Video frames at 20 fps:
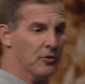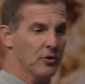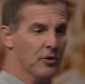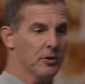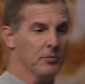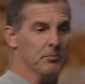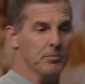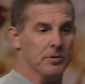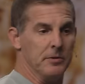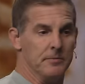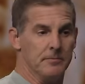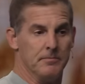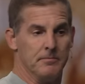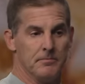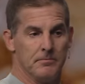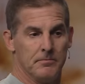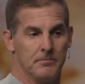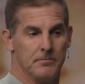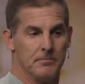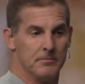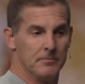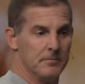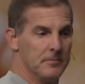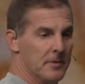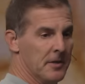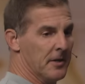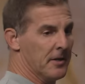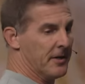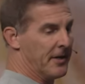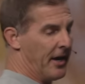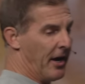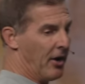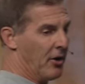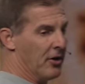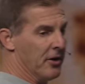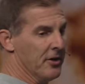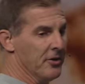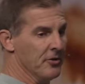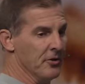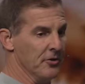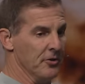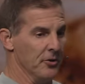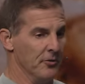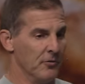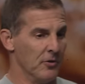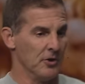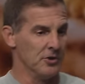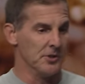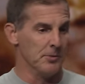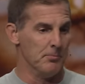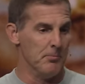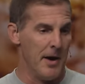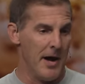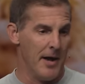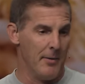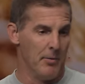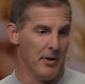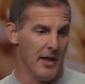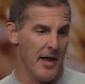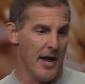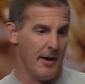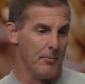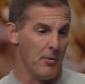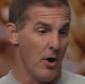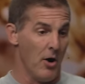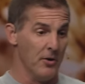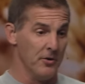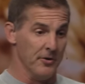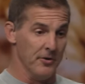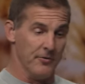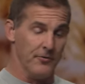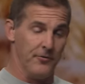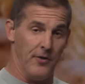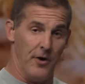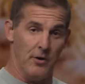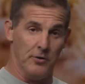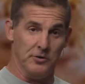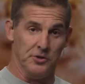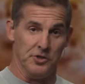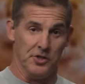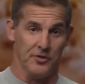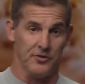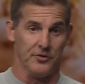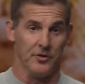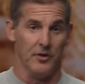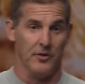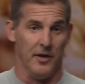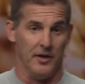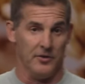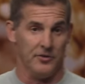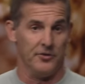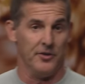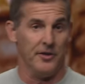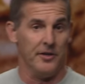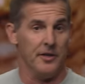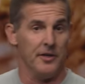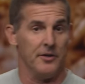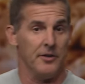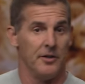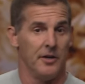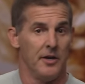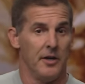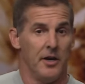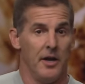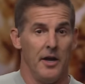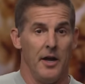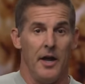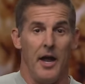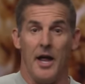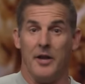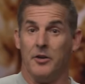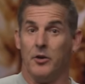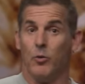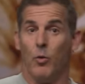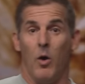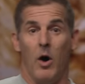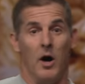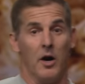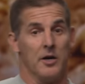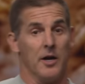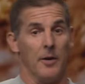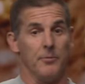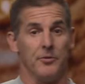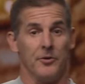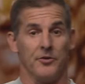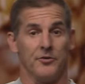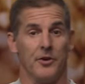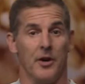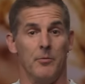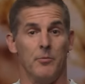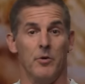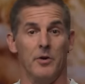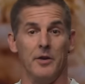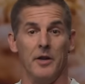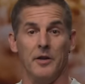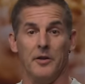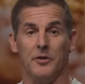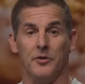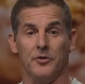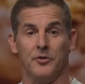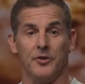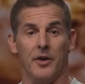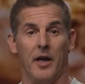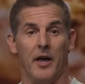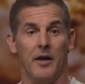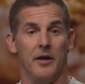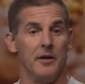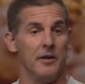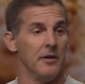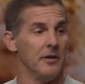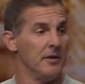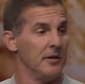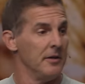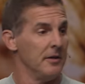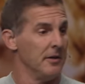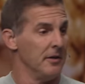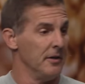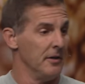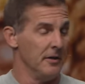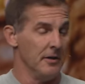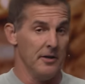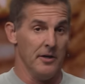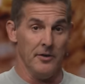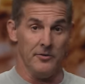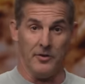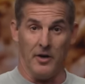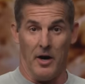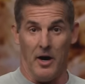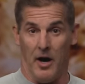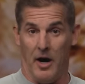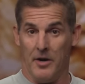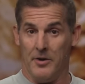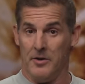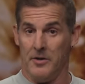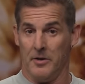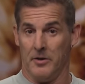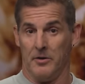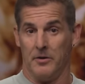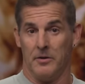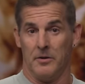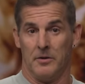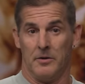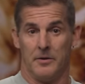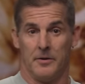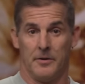group carrying your YouVersion Bible app on your phone just so they see it. And you walk up to someone and you say, Is it hot in here?